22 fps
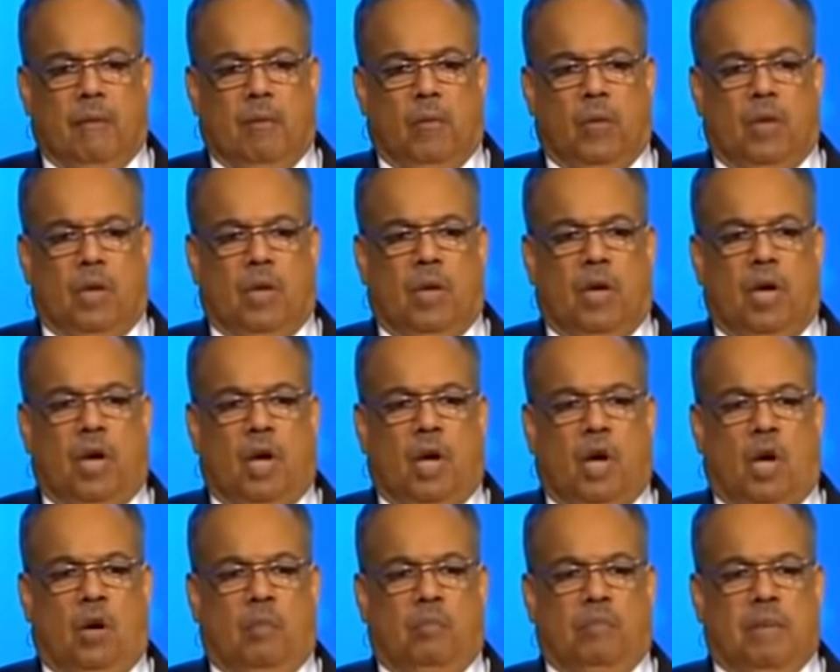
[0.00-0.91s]
We're going to
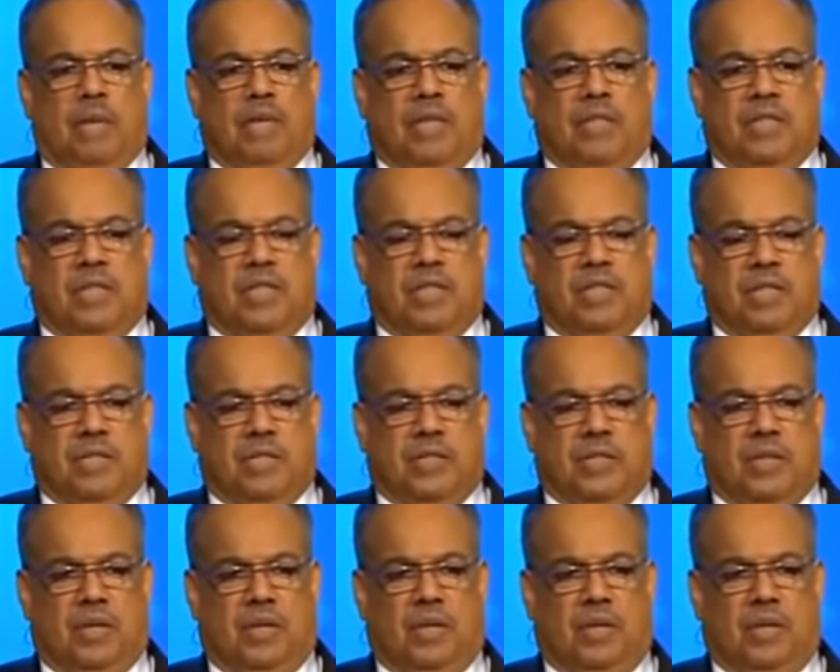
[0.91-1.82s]
all meet
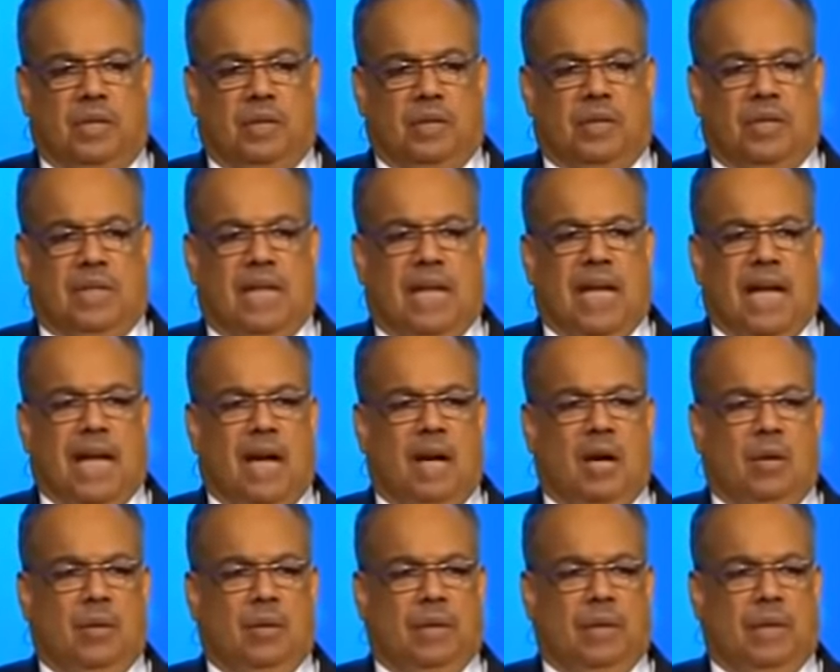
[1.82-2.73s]
Jesus on the
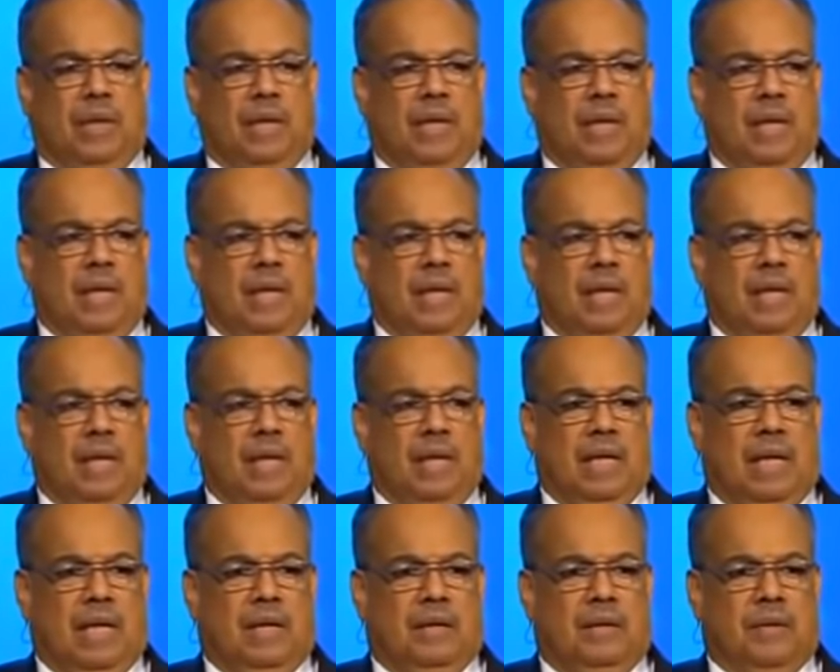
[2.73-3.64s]
cloud,
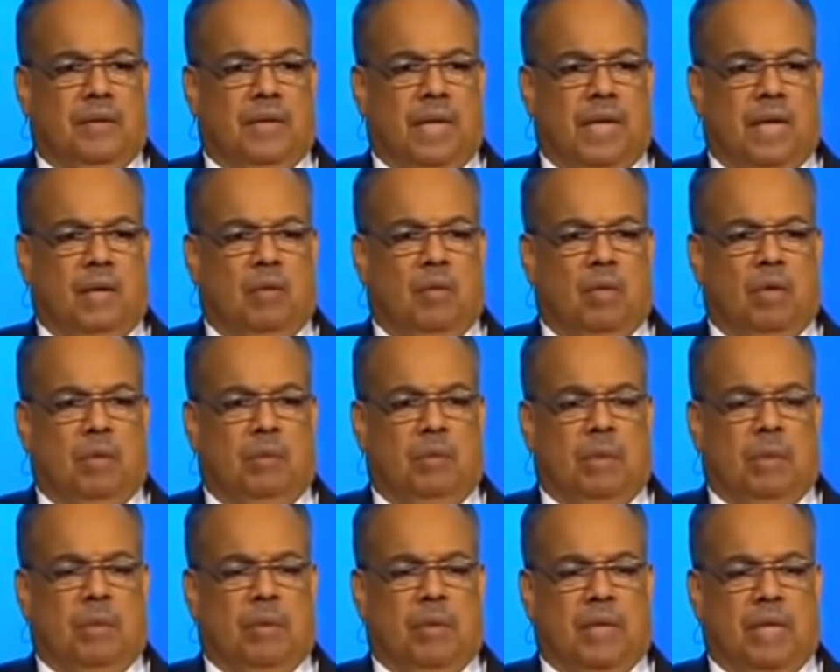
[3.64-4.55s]
and there we'll
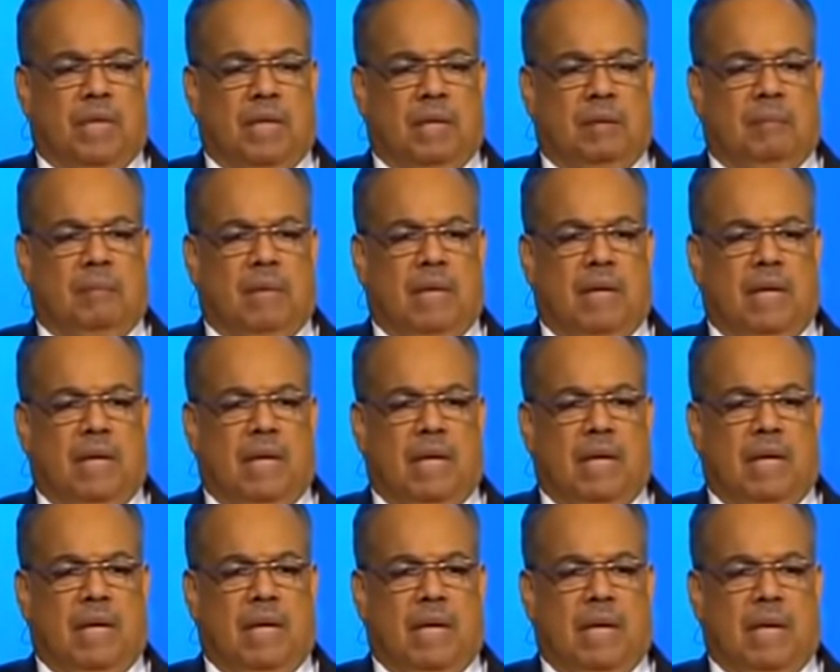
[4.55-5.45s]
be with him
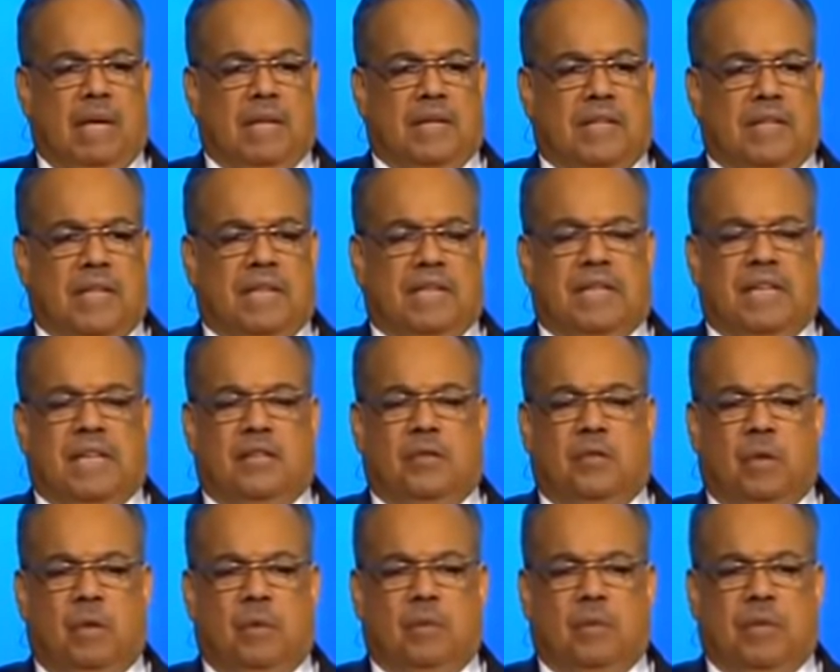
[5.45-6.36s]
and take that
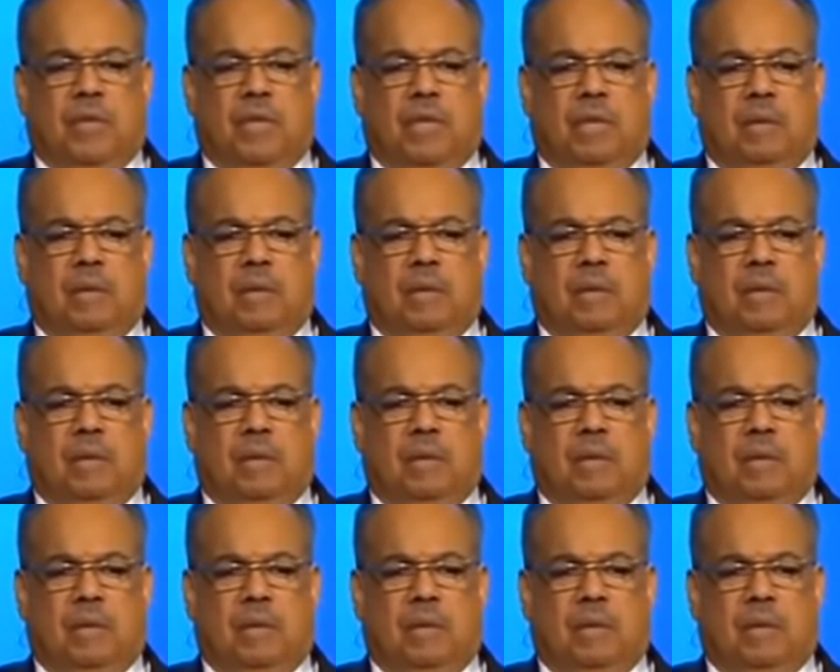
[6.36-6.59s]
trip with